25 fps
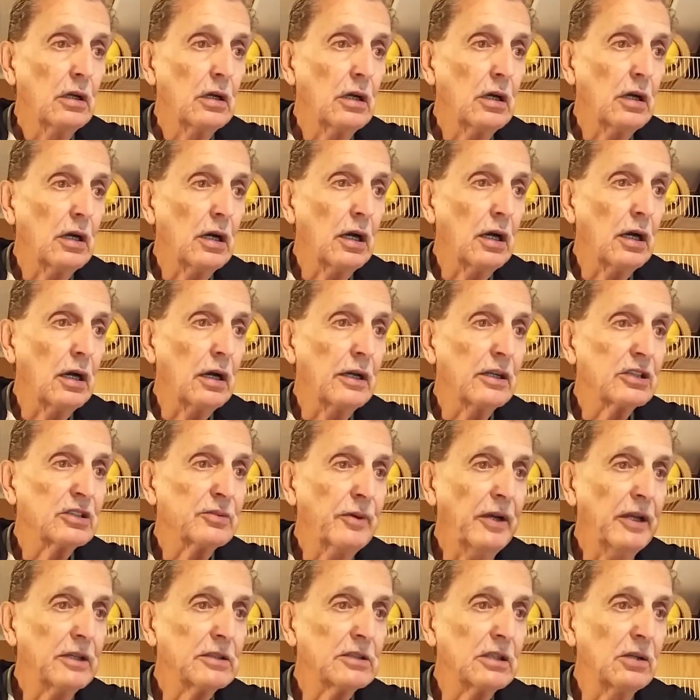Uh,
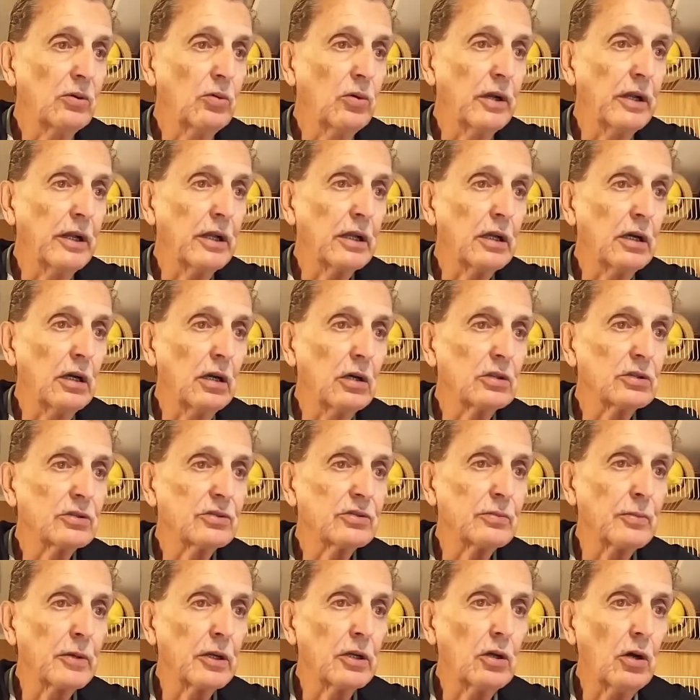especially when it goes
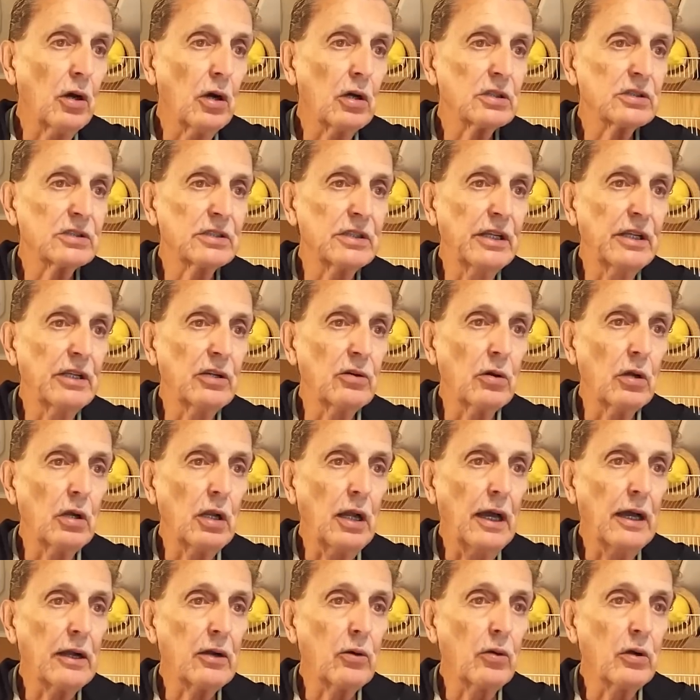from a dark scene to a
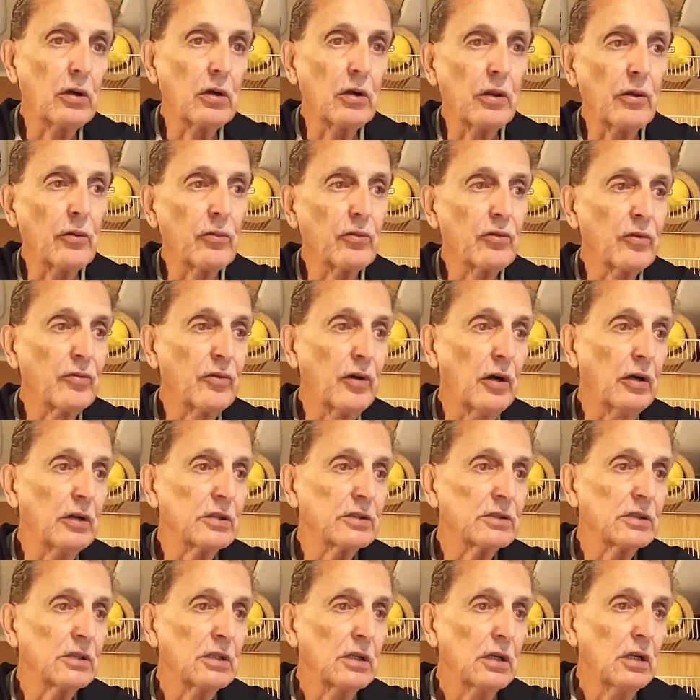lighter one or the reverse.